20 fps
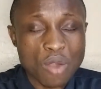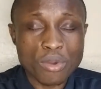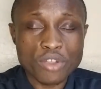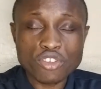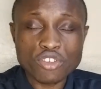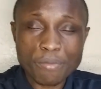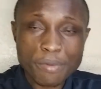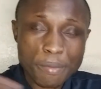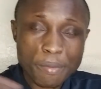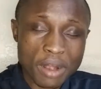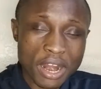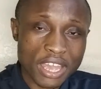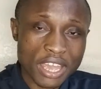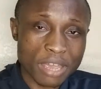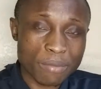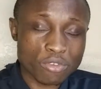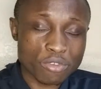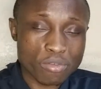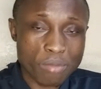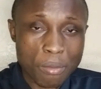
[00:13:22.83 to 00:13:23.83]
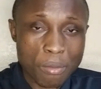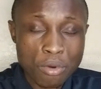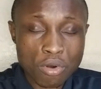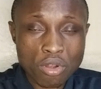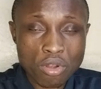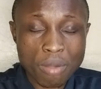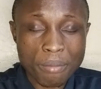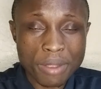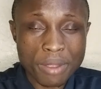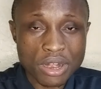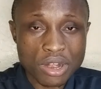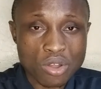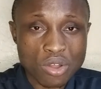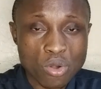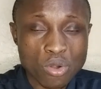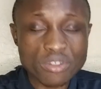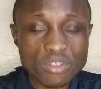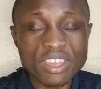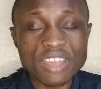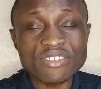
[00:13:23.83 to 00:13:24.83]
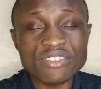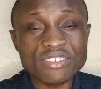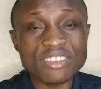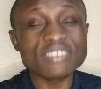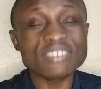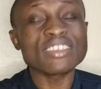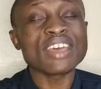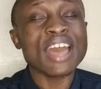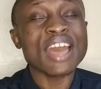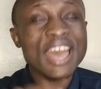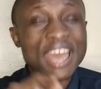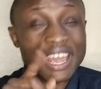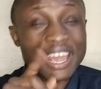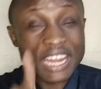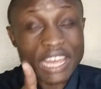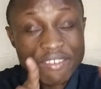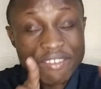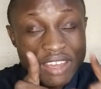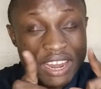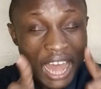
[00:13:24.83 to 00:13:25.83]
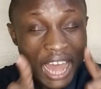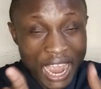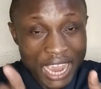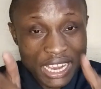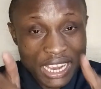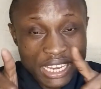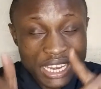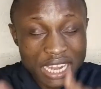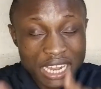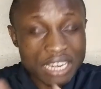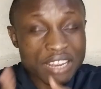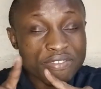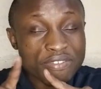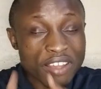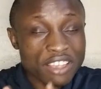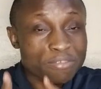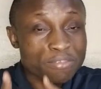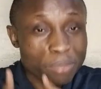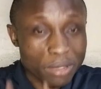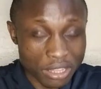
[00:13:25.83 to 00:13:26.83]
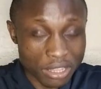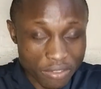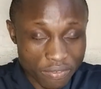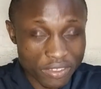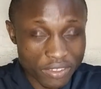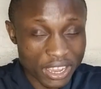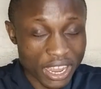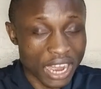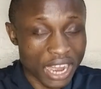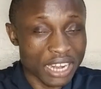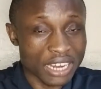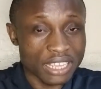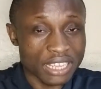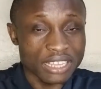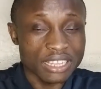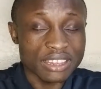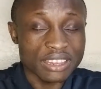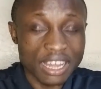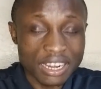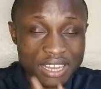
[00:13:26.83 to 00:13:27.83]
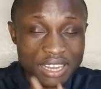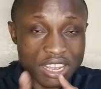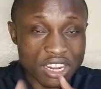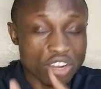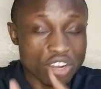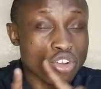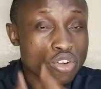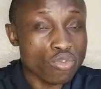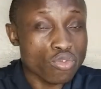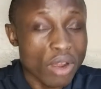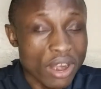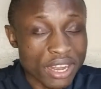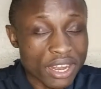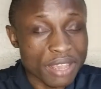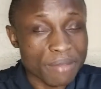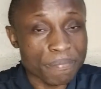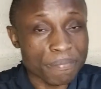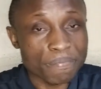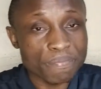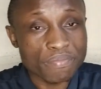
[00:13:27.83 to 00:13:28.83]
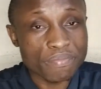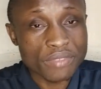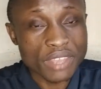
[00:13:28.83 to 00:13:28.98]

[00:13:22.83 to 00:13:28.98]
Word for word: We saw people like Kipchumba Murkomen, who Gen Zs had even identified specifically that they did not want him.